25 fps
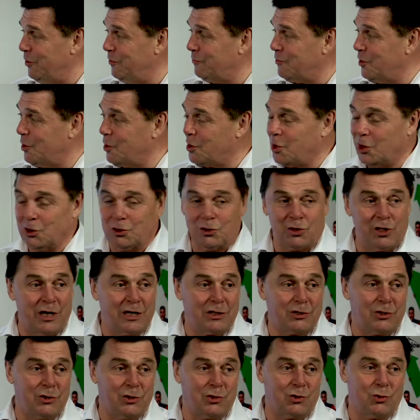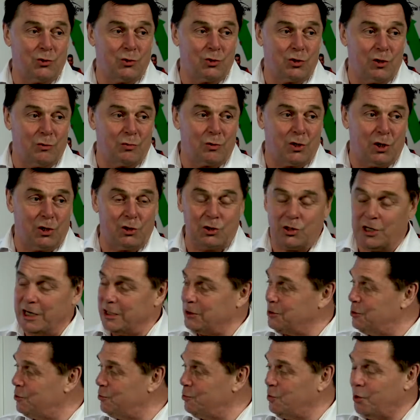you've got contractors or
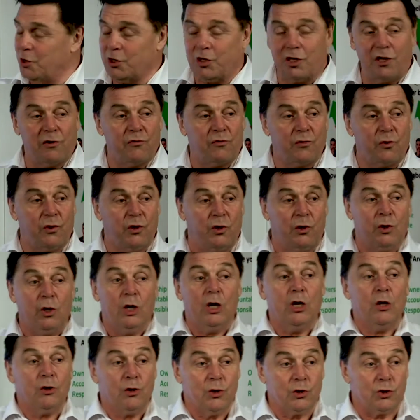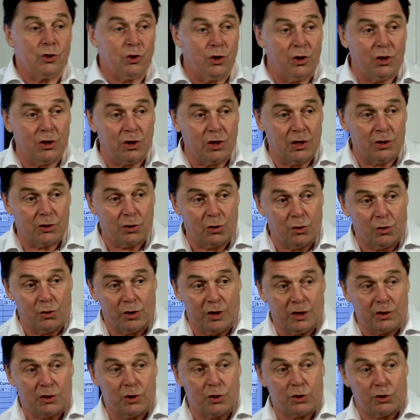subcontractors working for you that's doing these
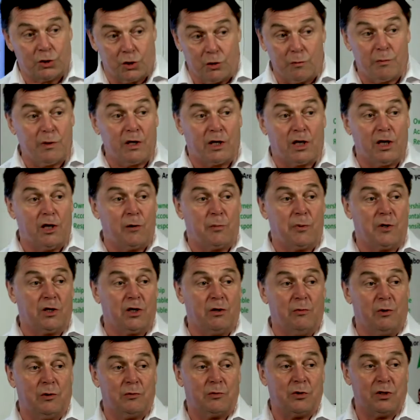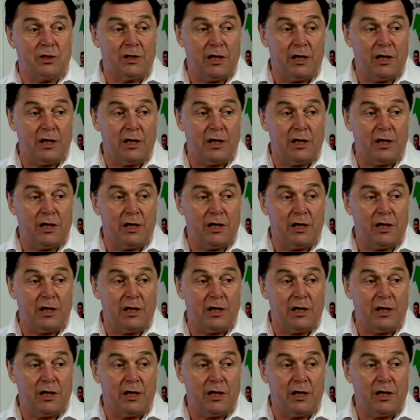audits that should be keeping them up to